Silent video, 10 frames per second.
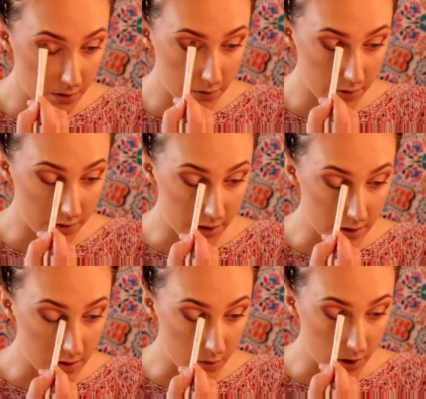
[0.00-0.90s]

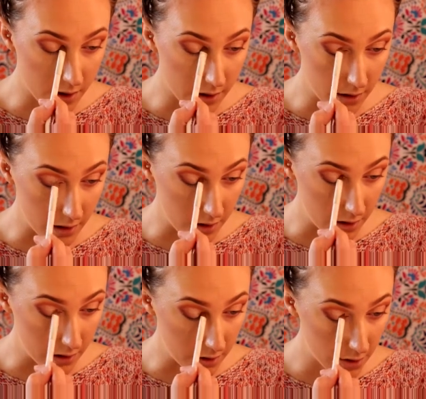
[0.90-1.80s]
focused more on the
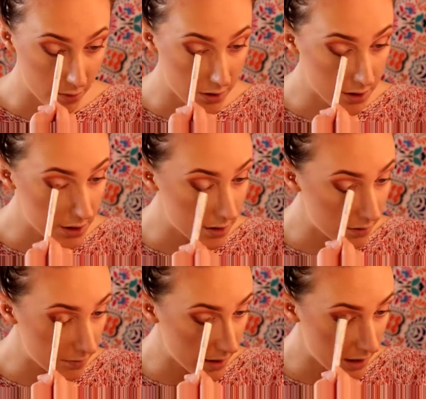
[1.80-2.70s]
inner portion
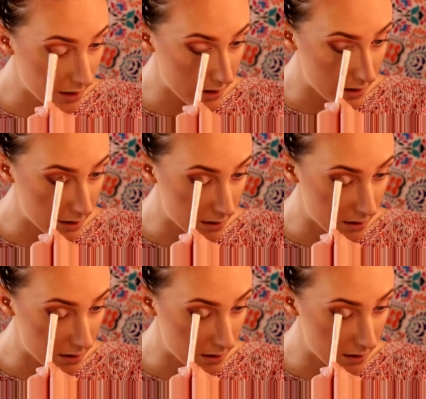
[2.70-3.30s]
of my eye.